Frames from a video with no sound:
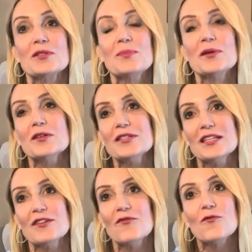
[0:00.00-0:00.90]
It was
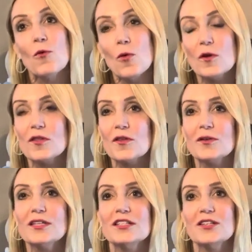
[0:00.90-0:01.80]
built in
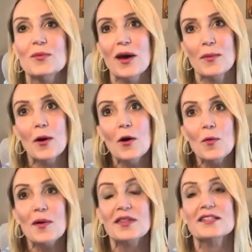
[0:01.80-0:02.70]
432 by the
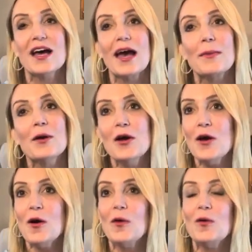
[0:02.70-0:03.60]
Pope at the
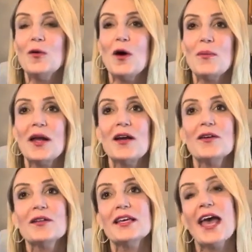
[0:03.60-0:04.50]
time, who
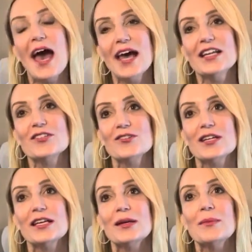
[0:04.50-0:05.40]
apparently had a
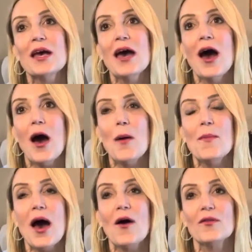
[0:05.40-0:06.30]
dream
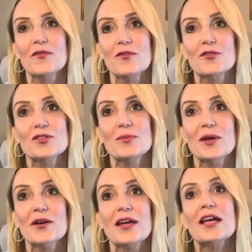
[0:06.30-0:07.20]
about the
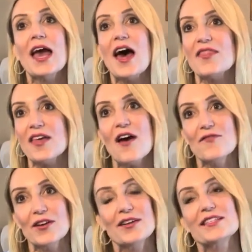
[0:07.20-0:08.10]
Virgin Mary at
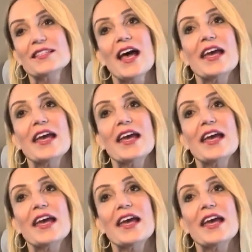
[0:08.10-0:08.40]
that very